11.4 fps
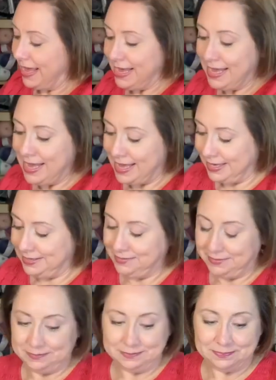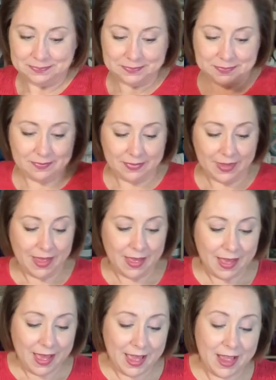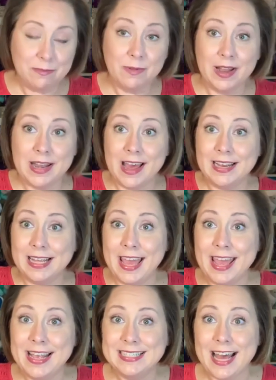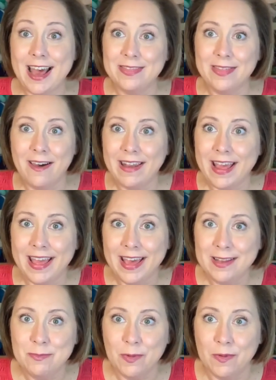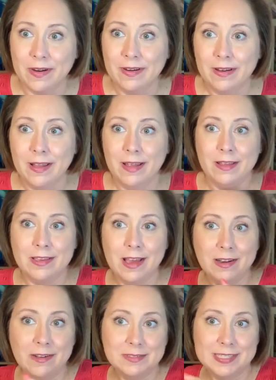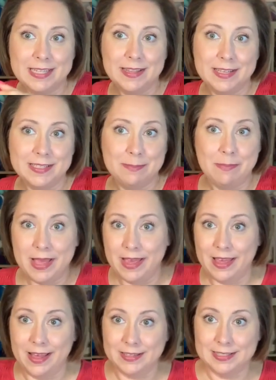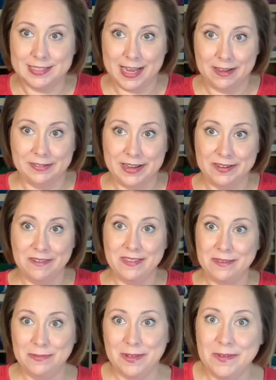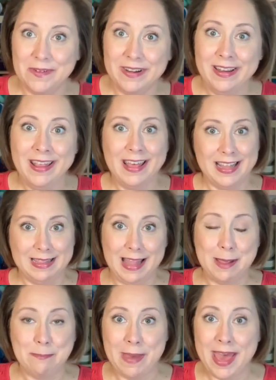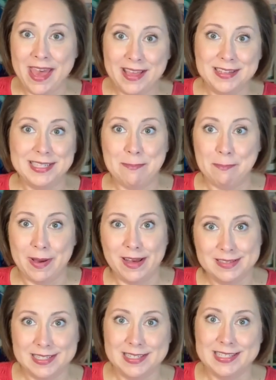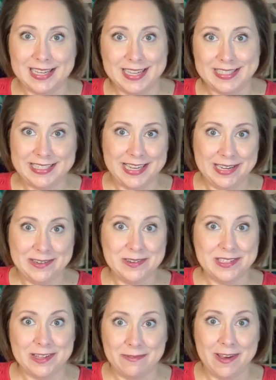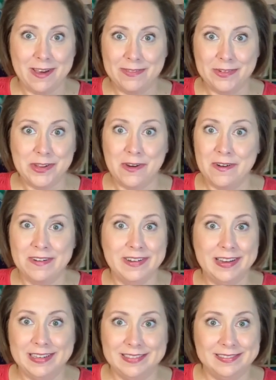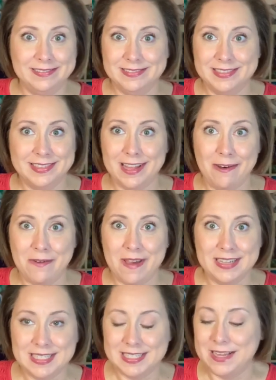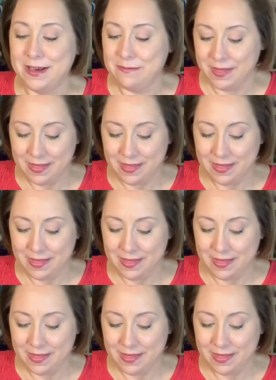And I had run out of cakes. I thought I had more. Y'all don't see this mess down here on the floor, like bags and boxes and containers of other yarn and all kinds of stuff.